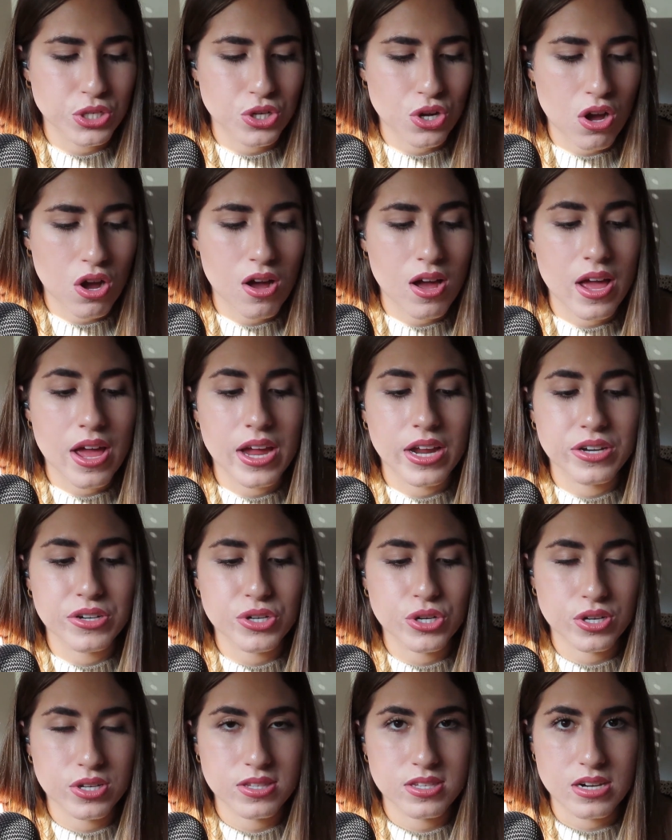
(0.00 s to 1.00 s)
jaw and
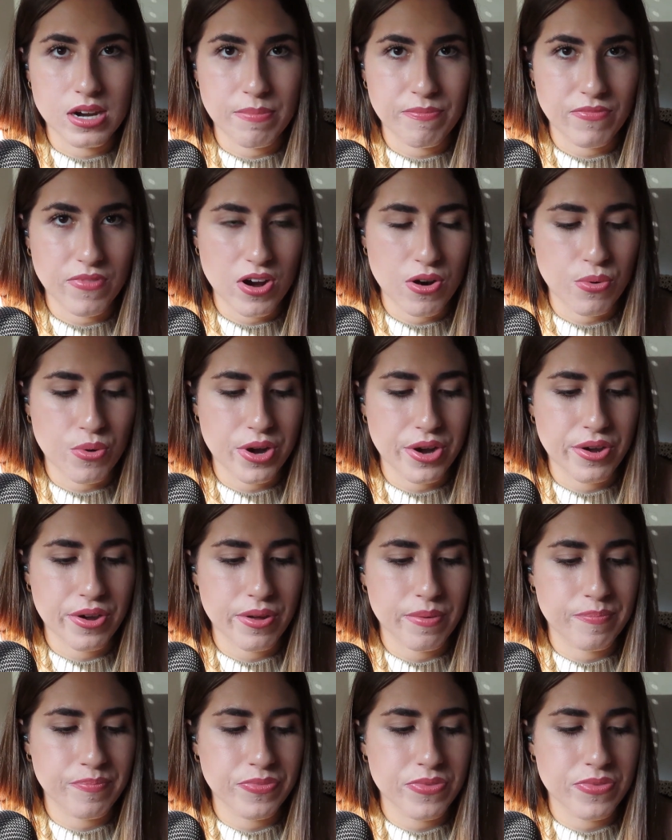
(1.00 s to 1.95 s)
took a step forward.